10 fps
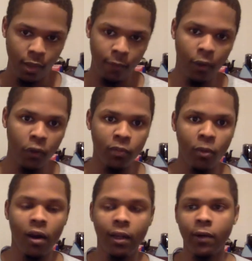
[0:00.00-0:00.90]
Those
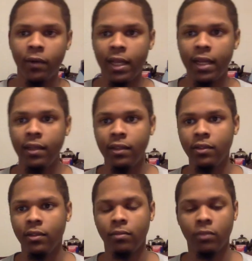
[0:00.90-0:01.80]
small little
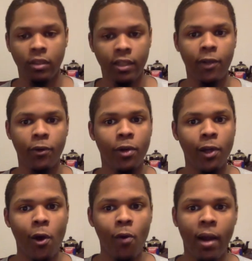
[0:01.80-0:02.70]
things can take you a
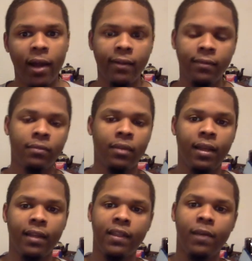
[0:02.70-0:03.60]
long way in
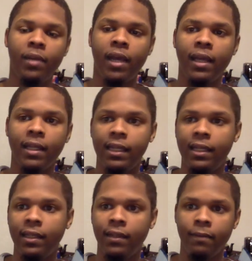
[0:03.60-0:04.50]
this NBA
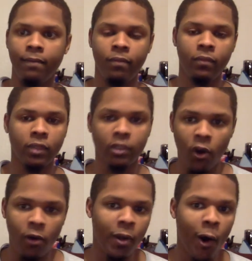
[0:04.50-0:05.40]
league. It's going
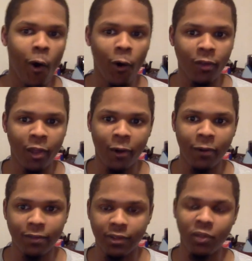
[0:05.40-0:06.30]
to be hard, though,
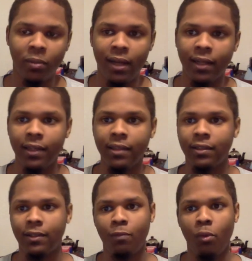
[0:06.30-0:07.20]
because you're playing
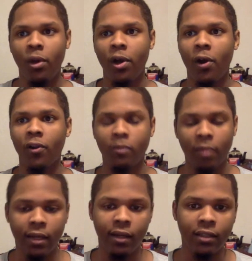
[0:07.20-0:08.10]
against point guard, you're
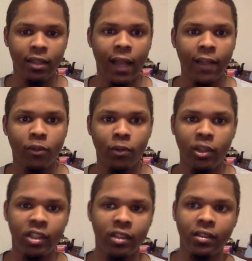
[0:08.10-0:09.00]
playing against a lot of
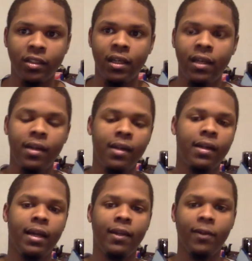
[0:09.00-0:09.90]
switches,
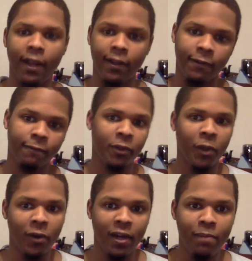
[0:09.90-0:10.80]
and you got to, you know,
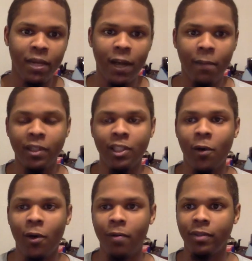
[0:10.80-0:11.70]
get beat up and toe
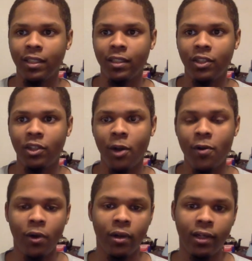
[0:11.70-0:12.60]
up just because you don't
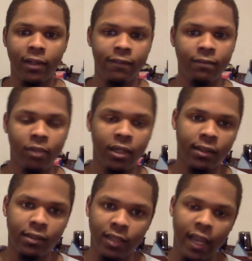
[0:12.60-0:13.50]
know enough. But
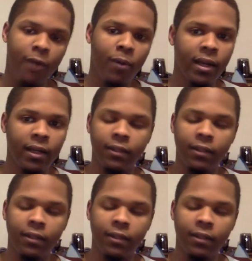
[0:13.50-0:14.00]
stay with it,